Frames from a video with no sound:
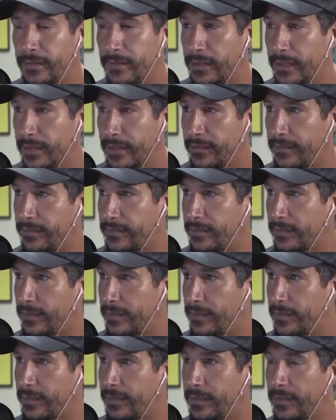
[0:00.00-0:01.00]
like the
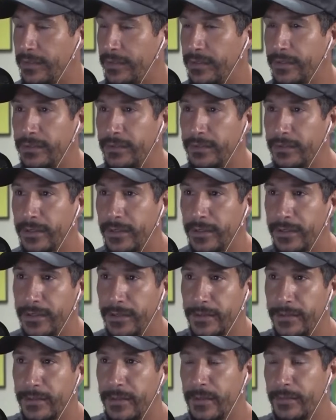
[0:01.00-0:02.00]
security,
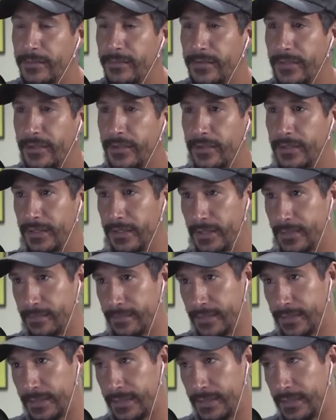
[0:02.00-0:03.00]
home security
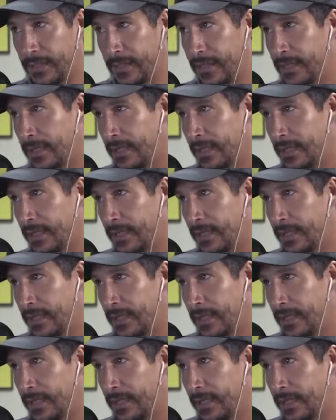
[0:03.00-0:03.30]
company.